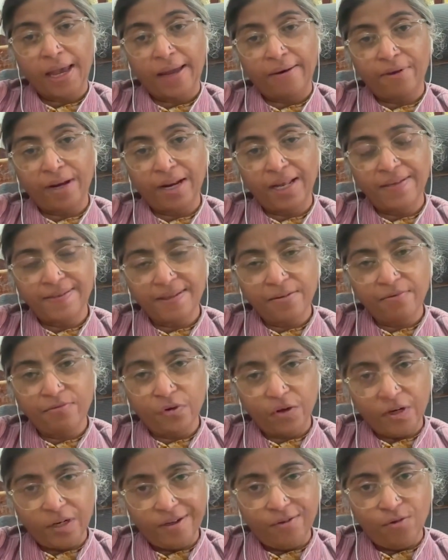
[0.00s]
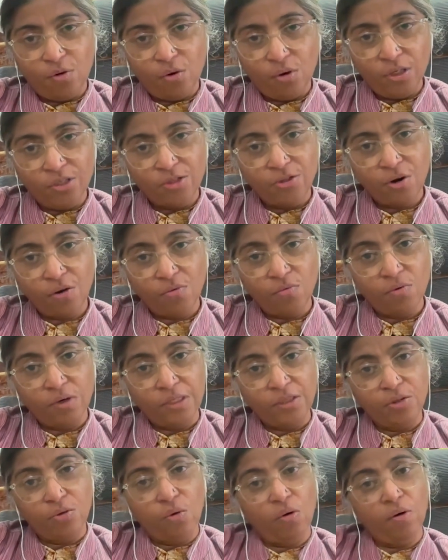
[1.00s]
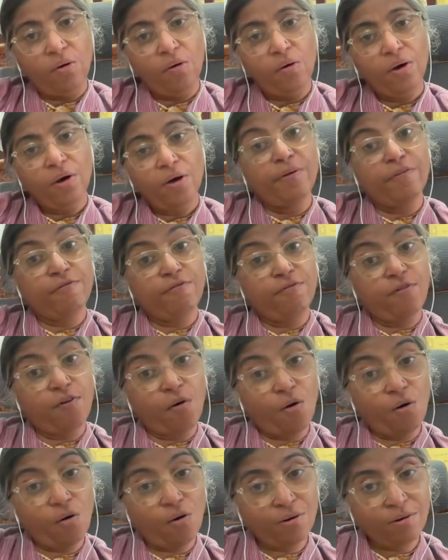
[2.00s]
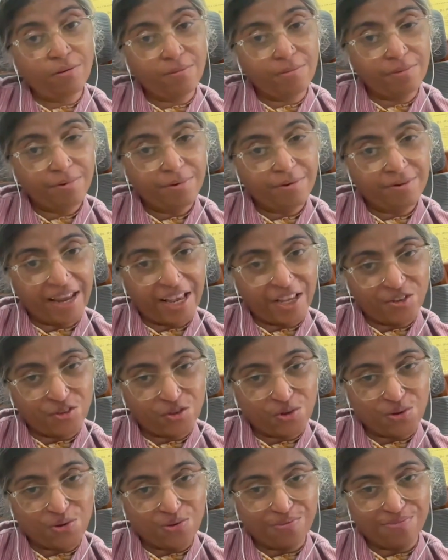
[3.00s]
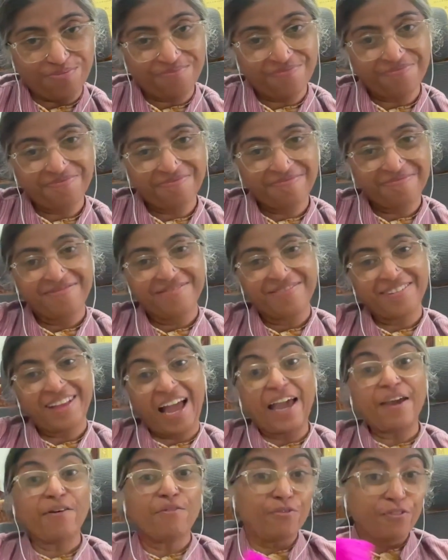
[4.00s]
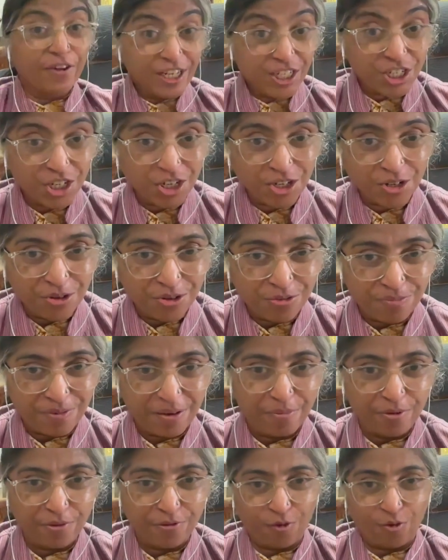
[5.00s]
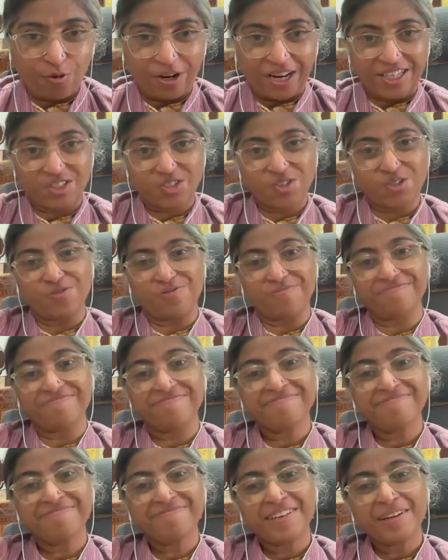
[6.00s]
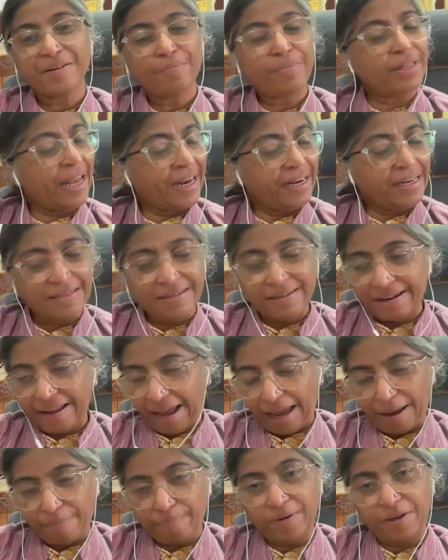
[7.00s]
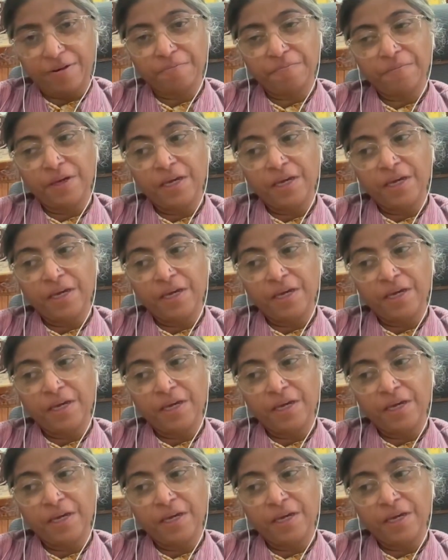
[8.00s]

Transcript: And when I say word go, is not word go before rescue. I wish it could be before rescue, but that doesn't happen